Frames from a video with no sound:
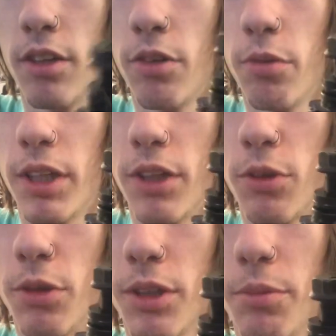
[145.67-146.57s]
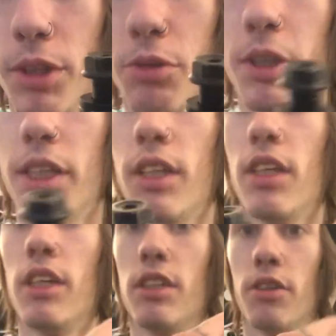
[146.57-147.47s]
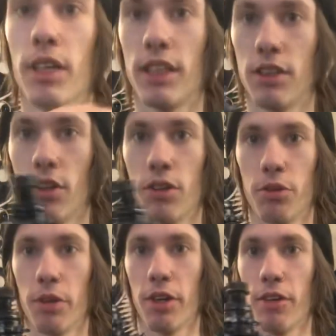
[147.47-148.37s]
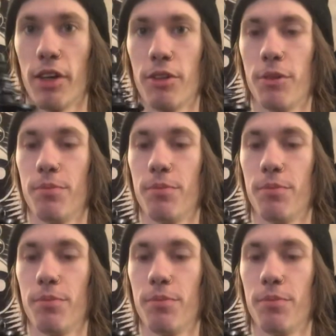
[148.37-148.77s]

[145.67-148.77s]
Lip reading: with a hole in between. So that's all the way around.